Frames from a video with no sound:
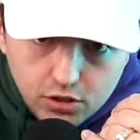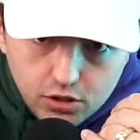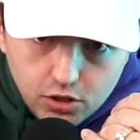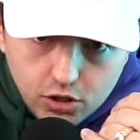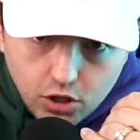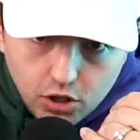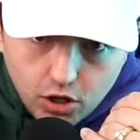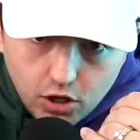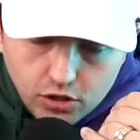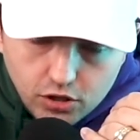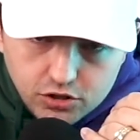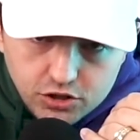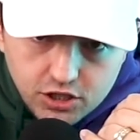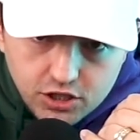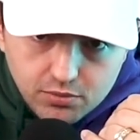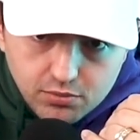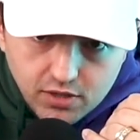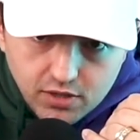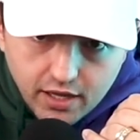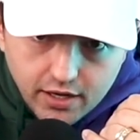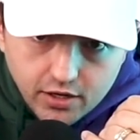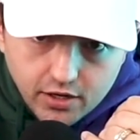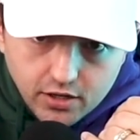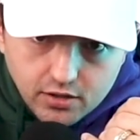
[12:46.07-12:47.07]
Call
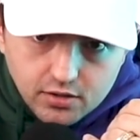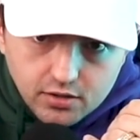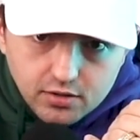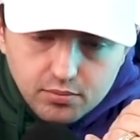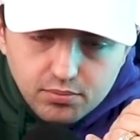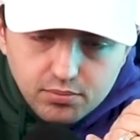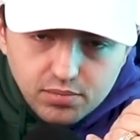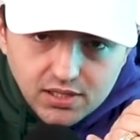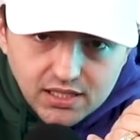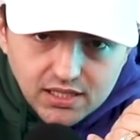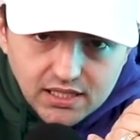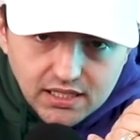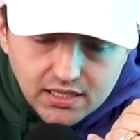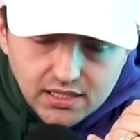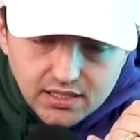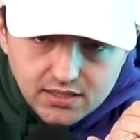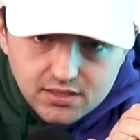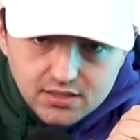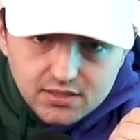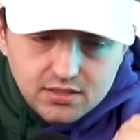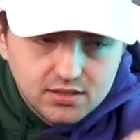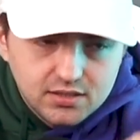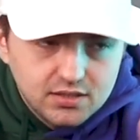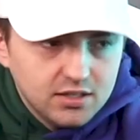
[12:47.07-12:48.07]
Jim Leonard,
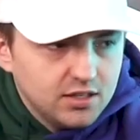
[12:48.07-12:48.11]
please.